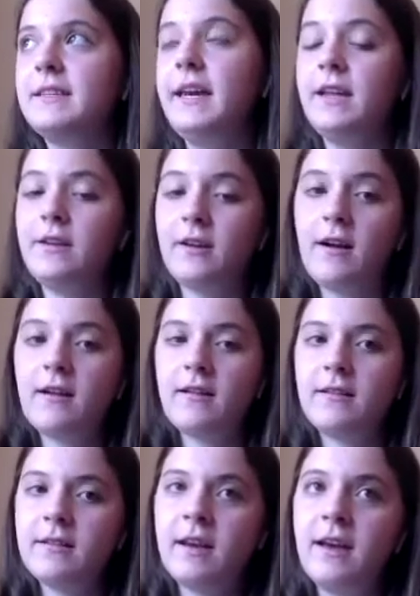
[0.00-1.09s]

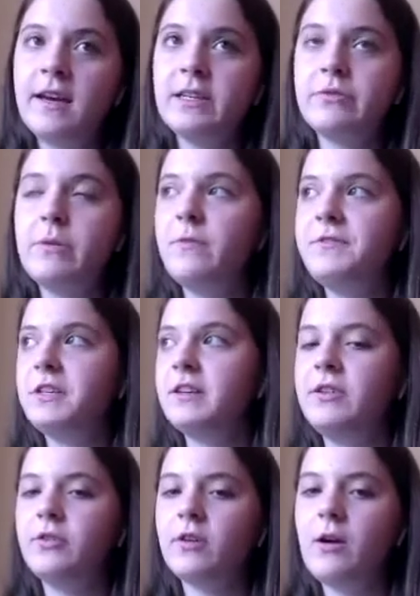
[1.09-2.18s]
kindergarten because we moved to
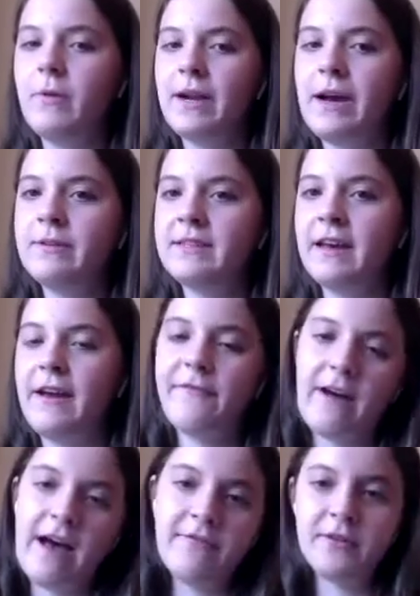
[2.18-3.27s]
Glendora when I was like
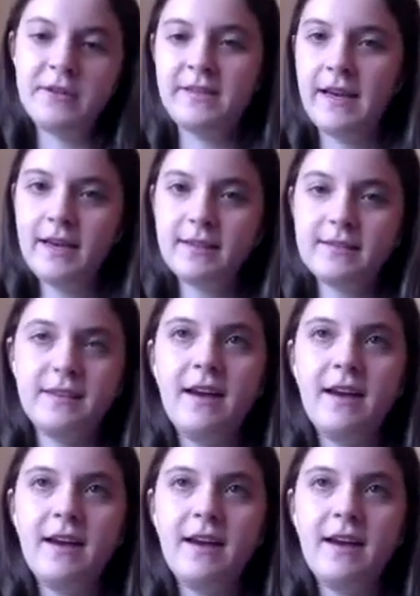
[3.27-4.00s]
5 or 6.